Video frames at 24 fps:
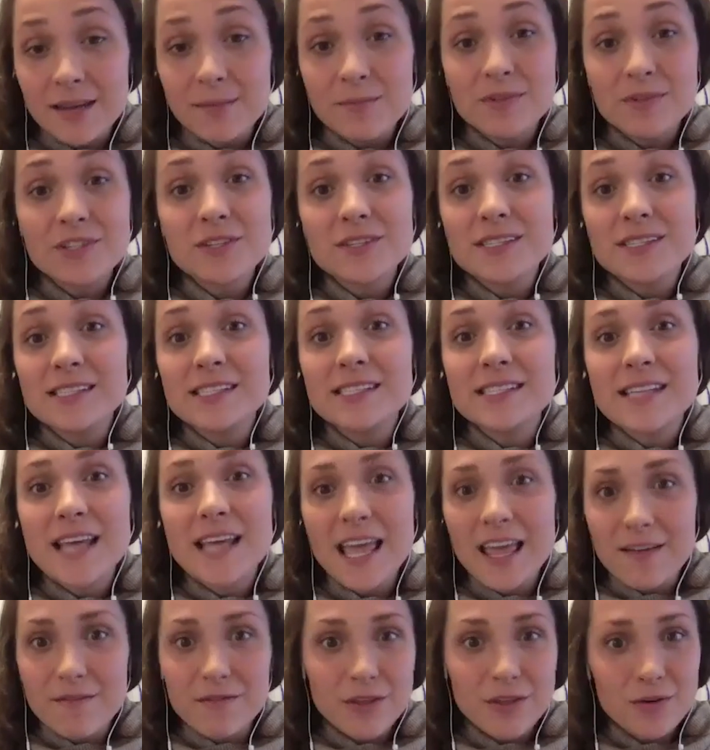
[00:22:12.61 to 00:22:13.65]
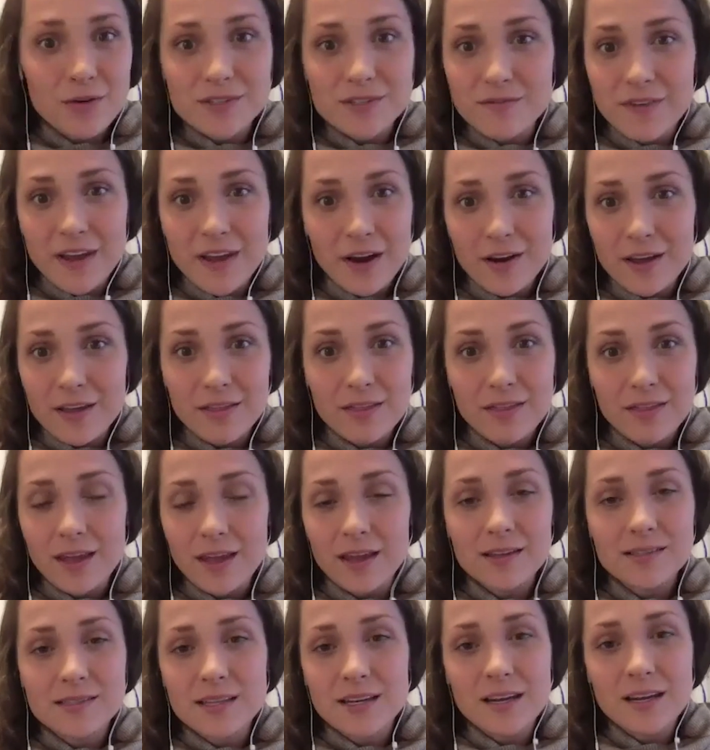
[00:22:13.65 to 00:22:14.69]
to save those very things
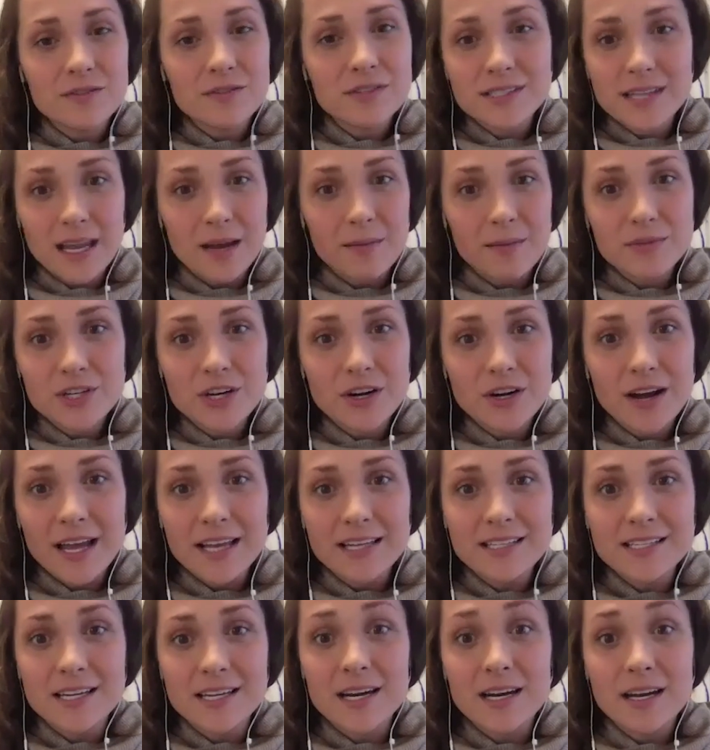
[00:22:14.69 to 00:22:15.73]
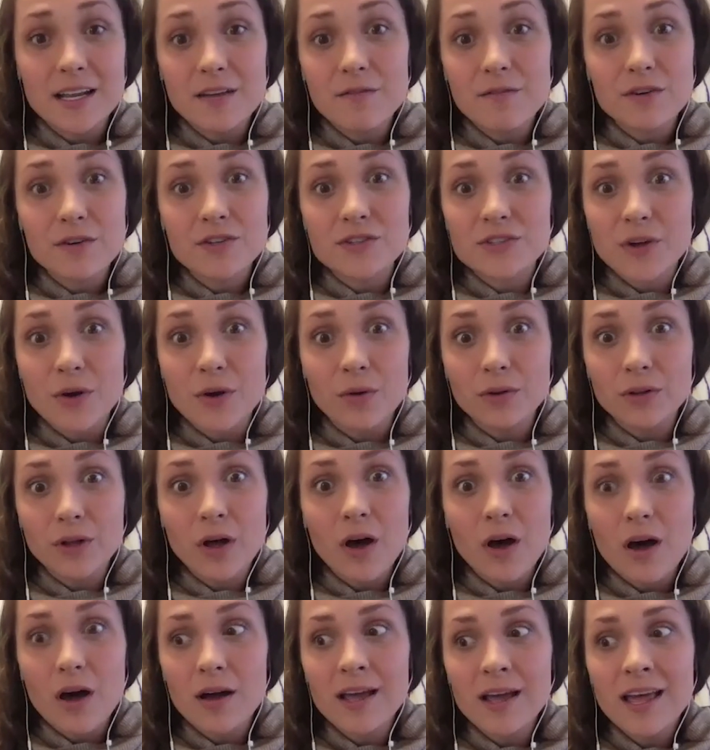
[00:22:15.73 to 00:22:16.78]
that have stamped her identity for so
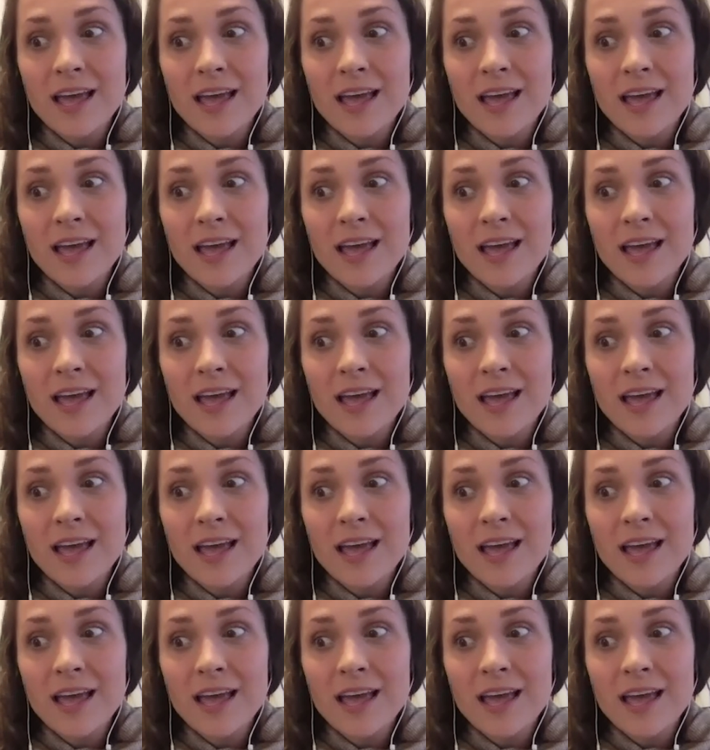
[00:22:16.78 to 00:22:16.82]
long.